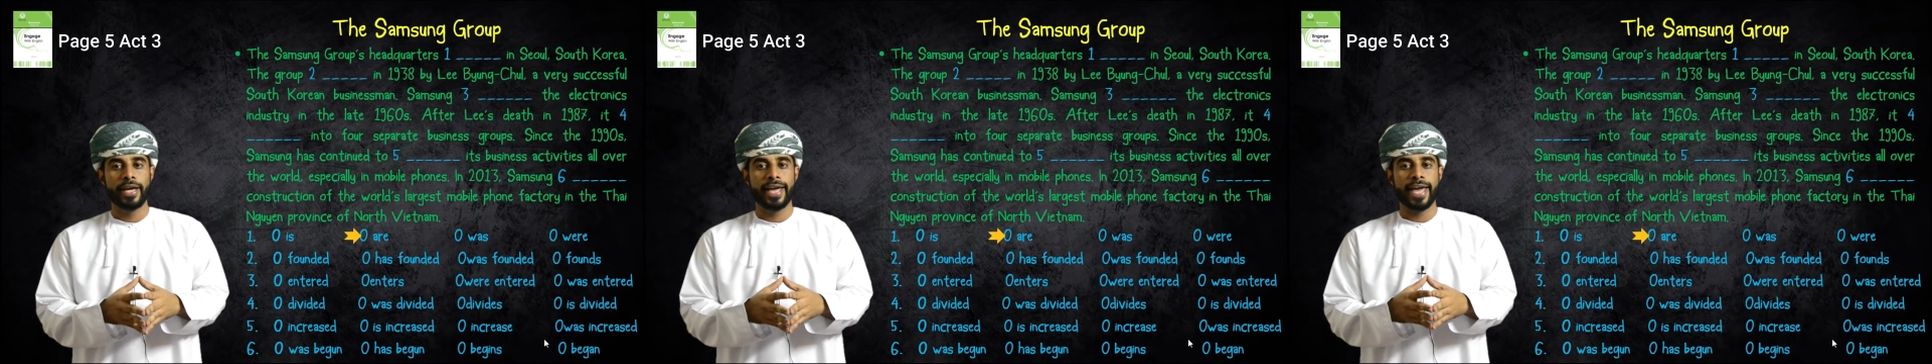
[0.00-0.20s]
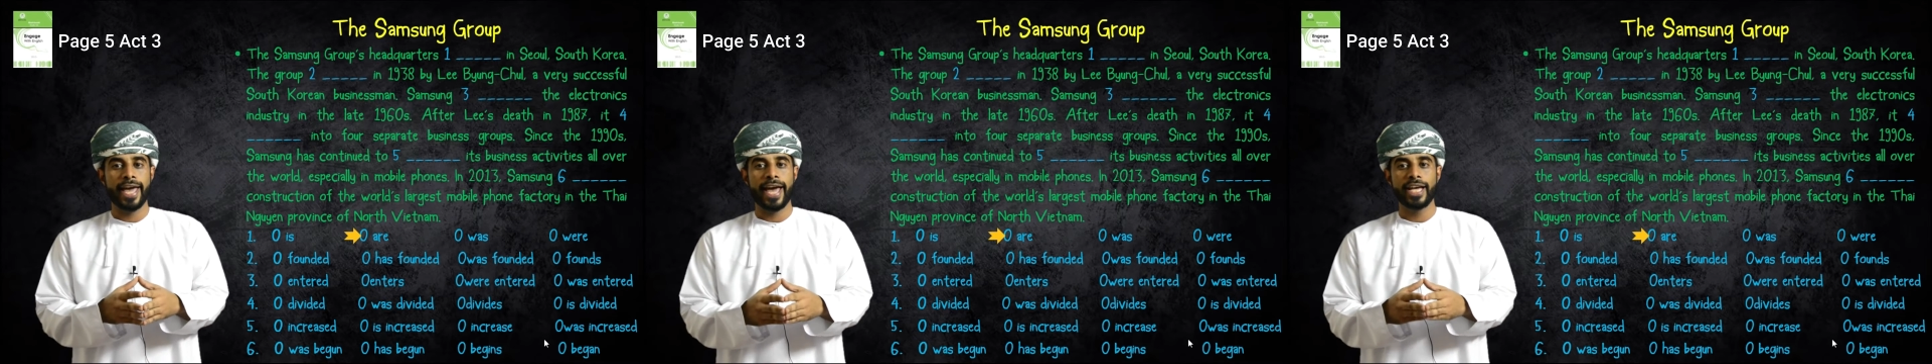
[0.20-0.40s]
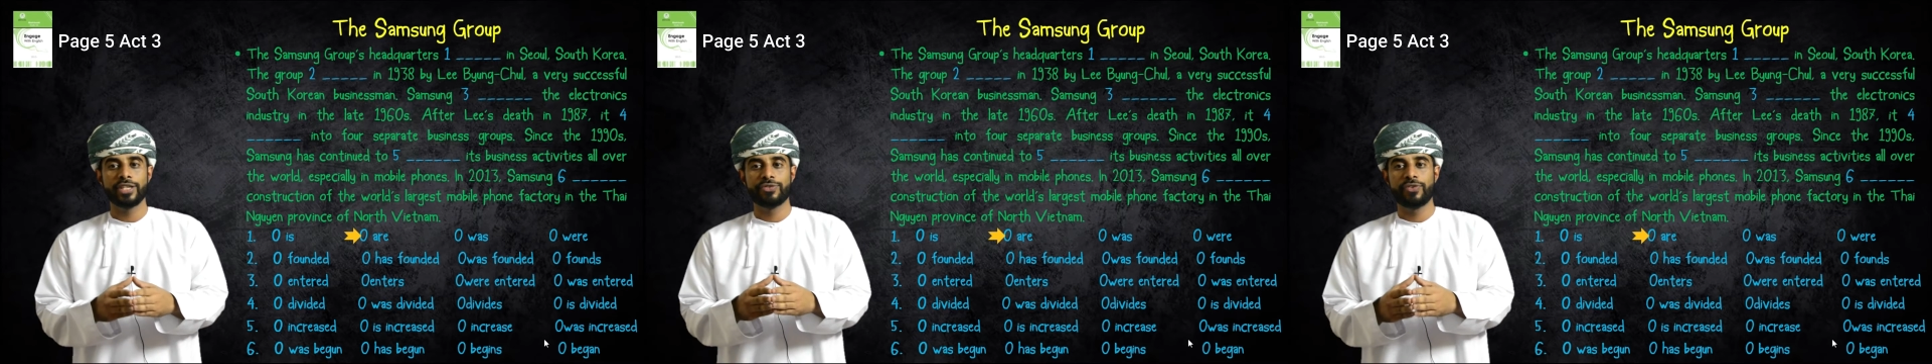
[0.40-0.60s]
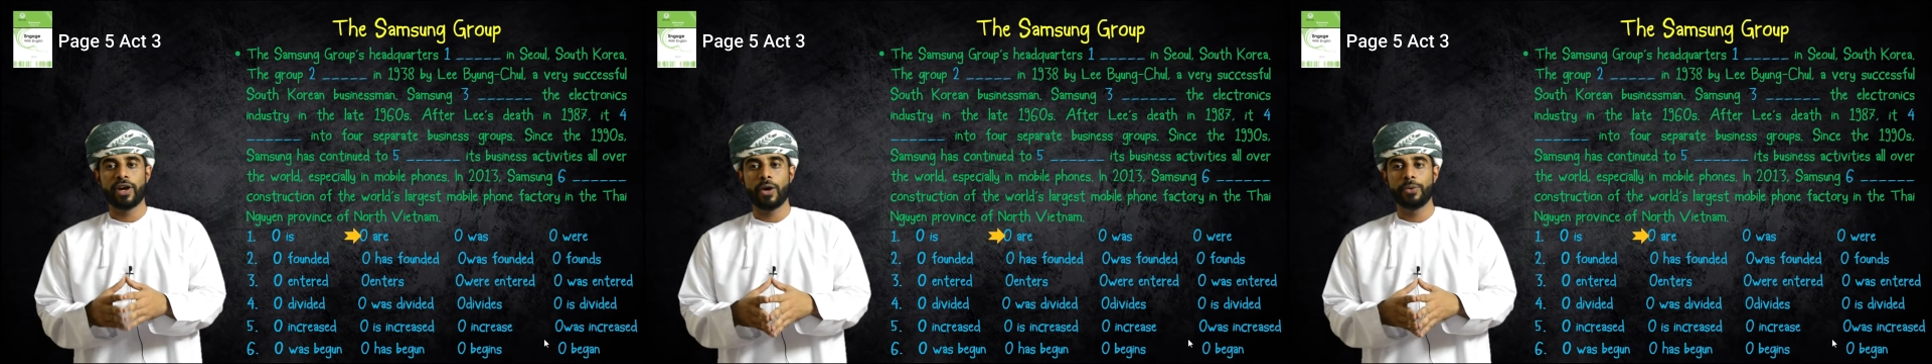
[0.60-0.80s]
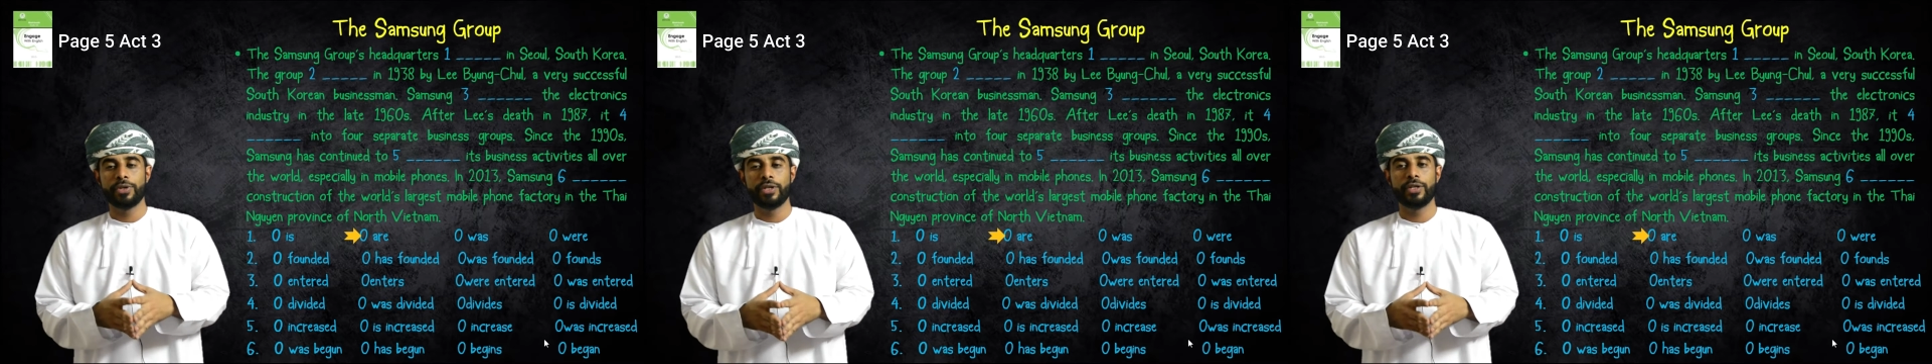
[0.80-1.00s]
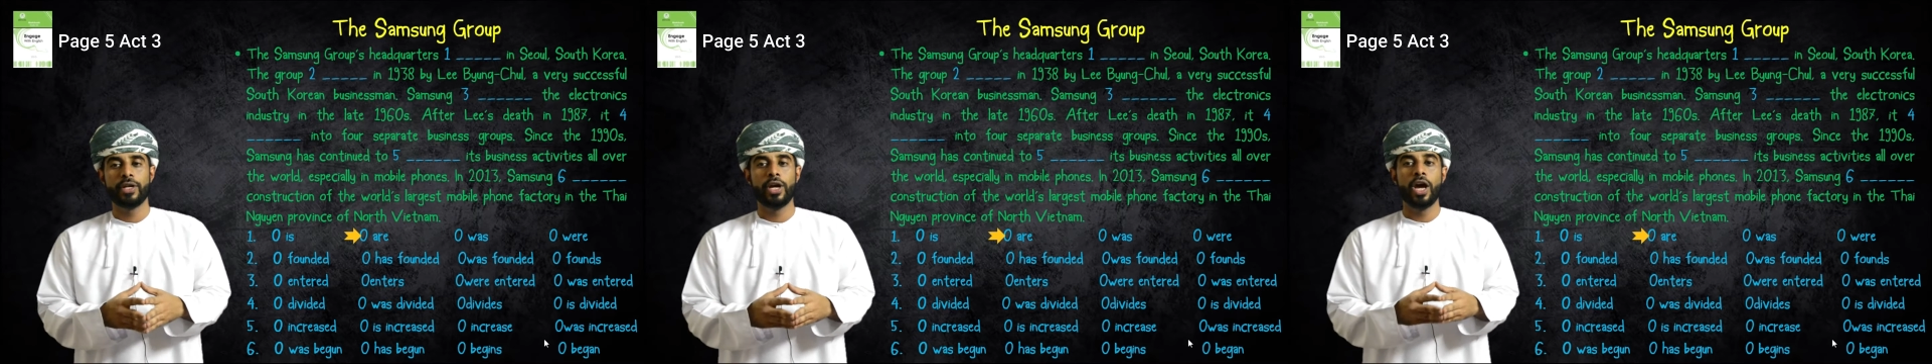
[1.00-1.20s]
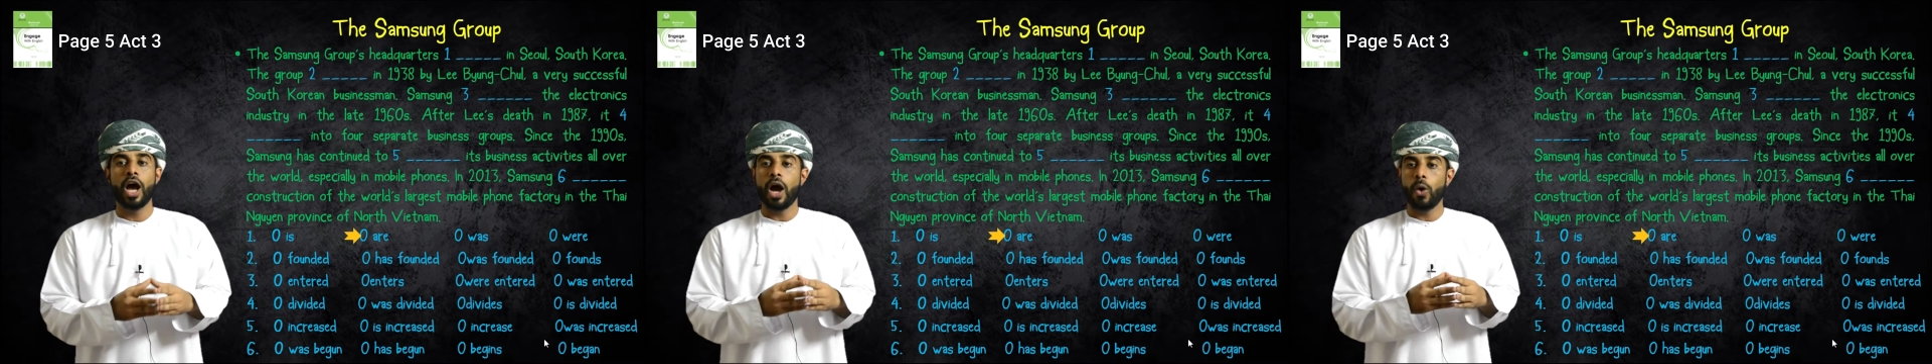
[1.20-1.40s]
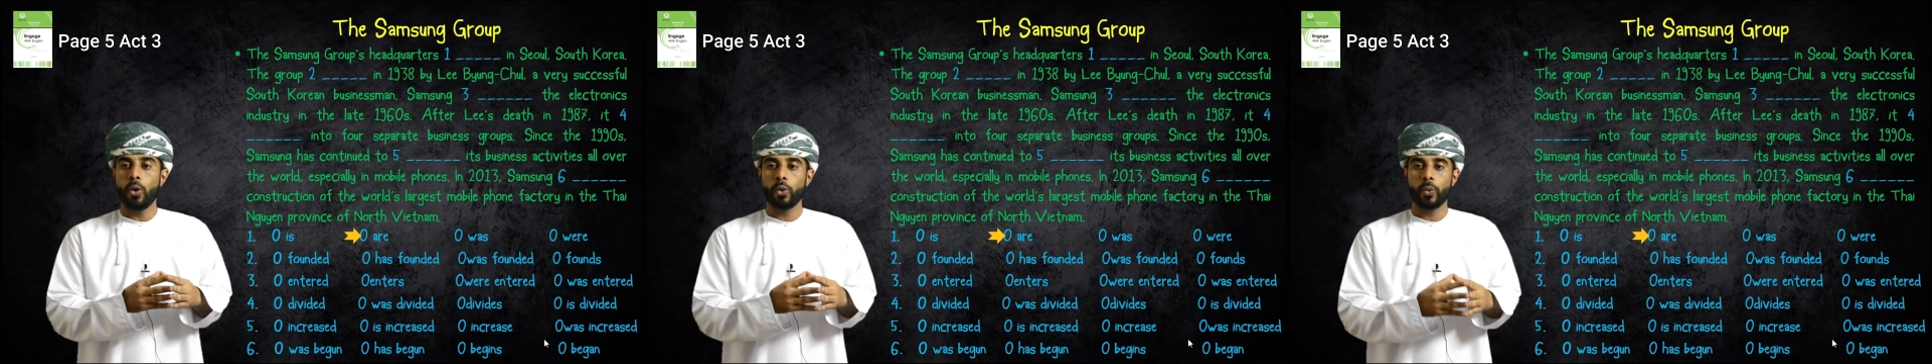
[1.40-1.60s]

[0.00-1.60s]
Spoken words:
has founded, or